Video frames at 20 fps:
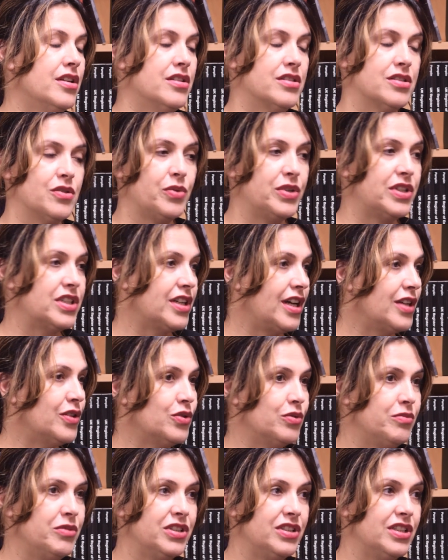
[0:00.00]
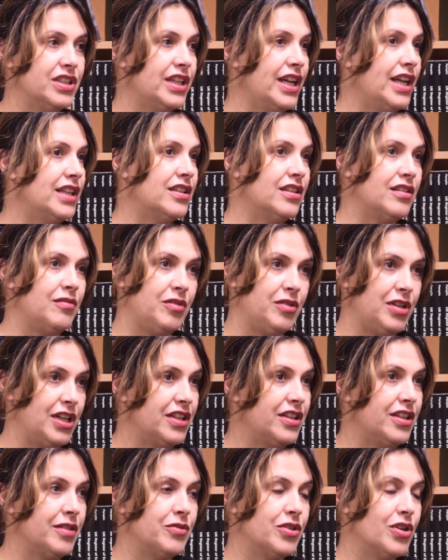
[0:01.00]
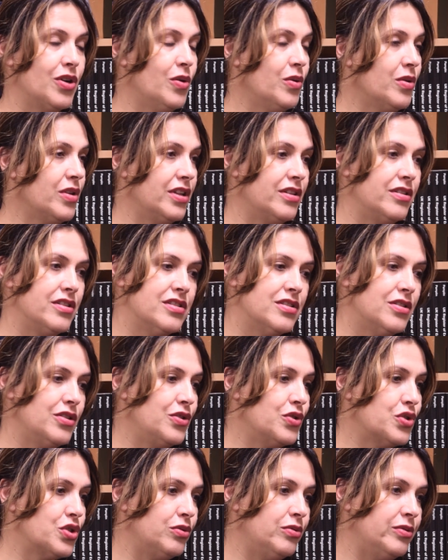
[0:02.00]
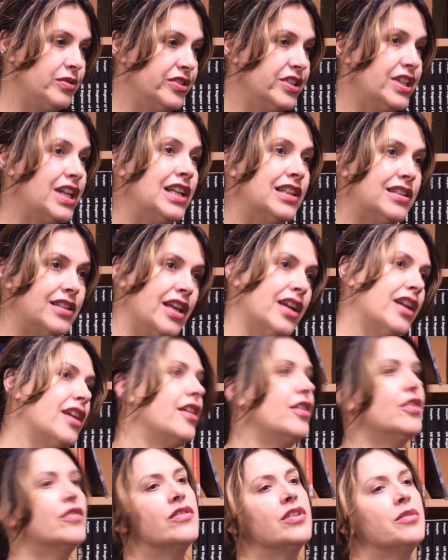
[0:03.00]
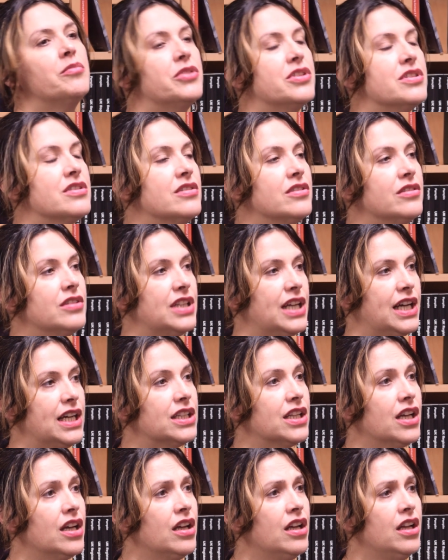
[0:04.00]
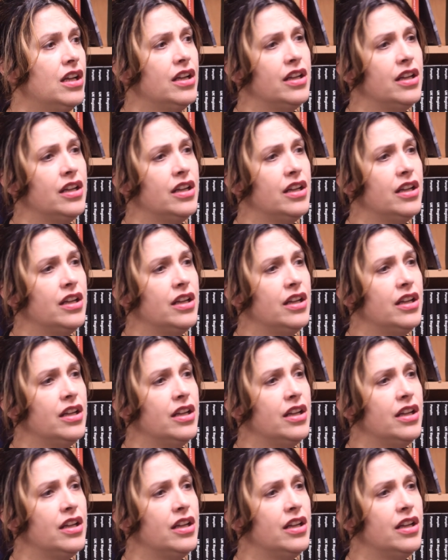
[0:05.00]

So we try to mitigate and let them know that the institution will really take care of their personal data.